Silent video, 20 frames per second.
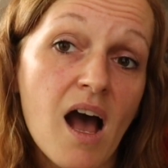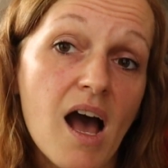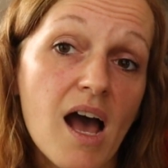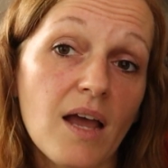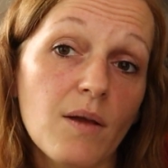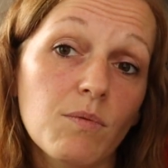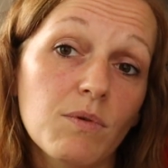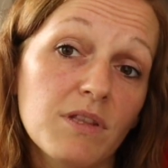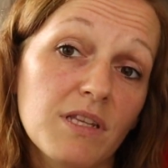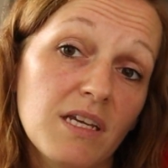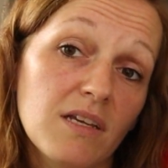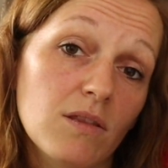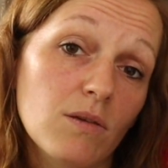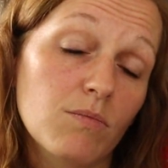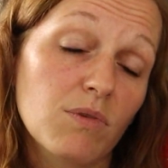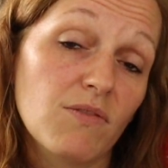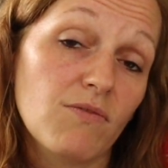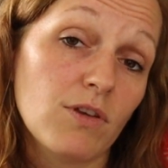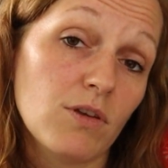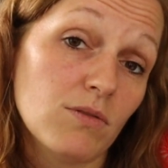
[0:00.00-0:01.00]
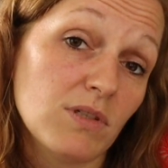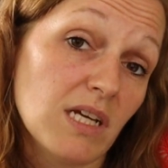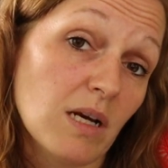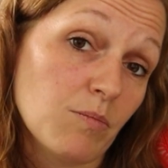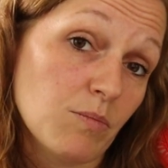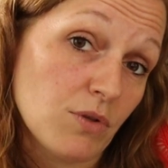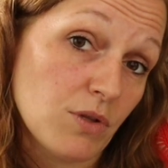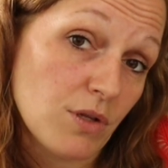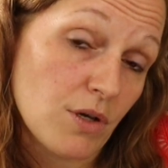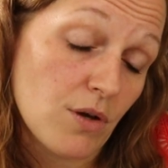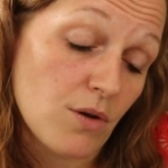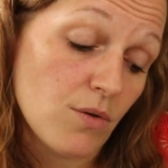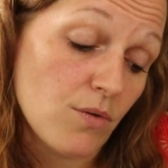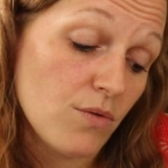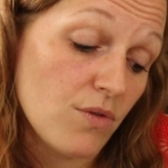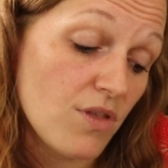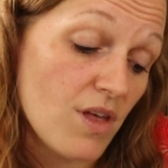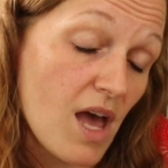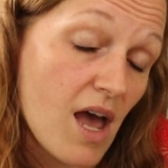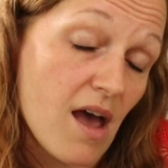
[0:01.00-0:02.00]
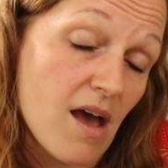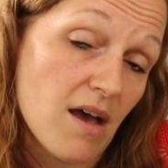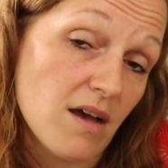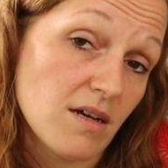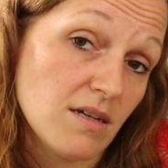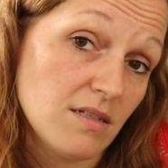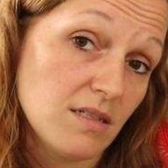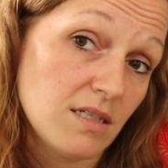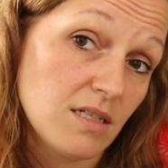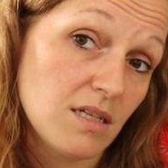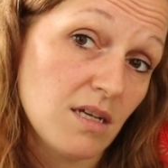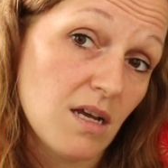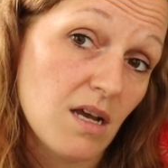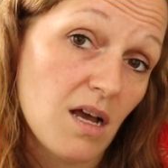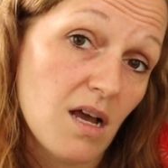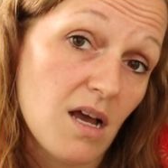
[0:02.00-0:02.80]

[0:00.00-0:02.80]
I will link the review down below that